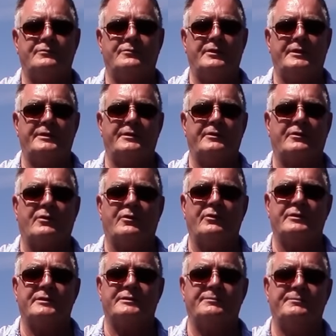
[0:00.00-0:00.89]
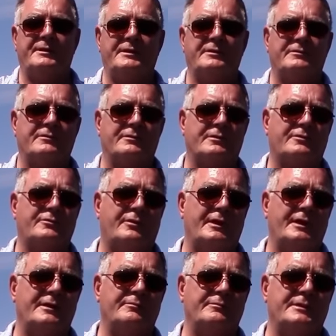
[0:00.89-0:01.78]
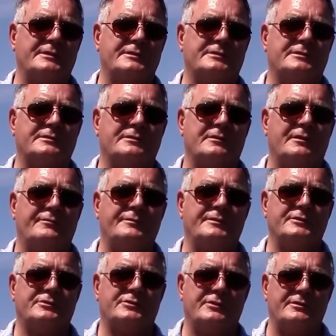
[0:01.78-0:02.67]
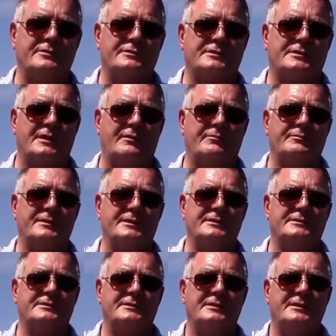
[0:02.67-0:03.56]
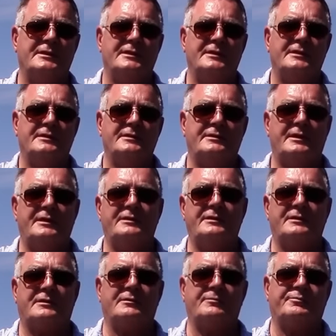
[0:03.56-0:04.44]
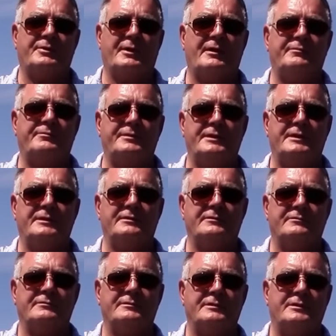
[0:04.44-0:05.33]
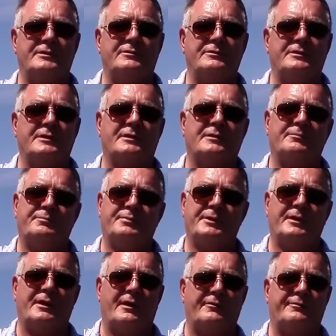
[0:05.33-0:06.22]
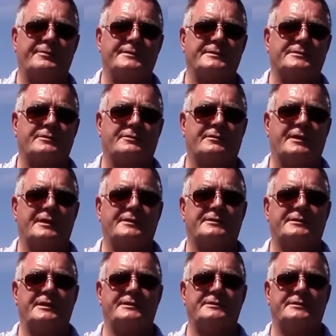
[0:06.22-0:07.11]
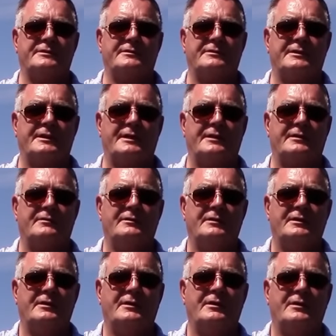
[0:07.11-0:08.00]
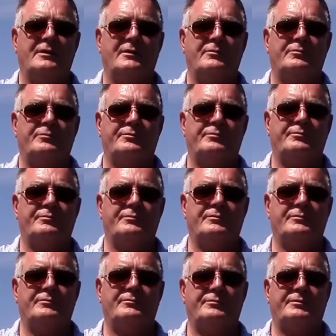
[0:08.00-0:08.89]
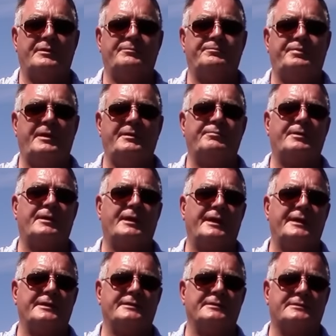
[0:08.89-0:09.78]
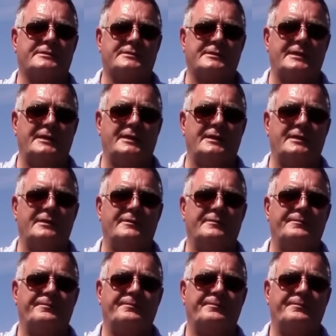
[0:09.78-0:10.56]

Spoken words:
whether you're going to meet the requirements of insurance companies, then you could probably, you could put off this accreditation thing. But people like to see